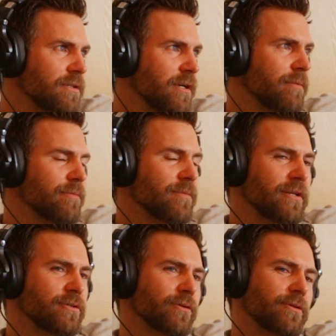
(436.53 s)

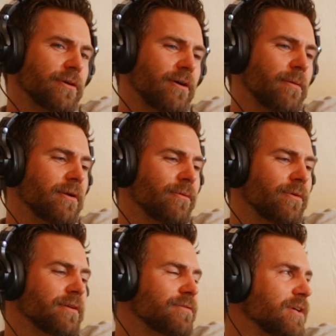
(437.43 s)
And so to comment on
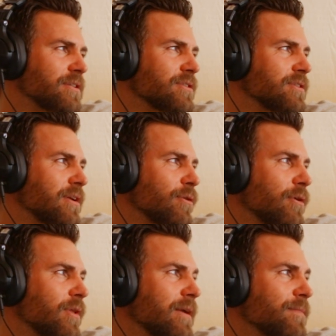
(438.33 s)
what Stetson said
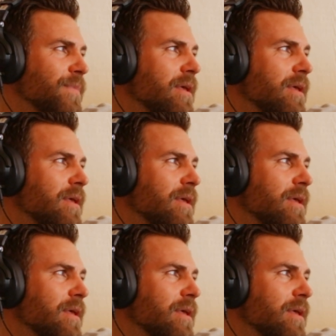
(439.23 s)
earlier, like,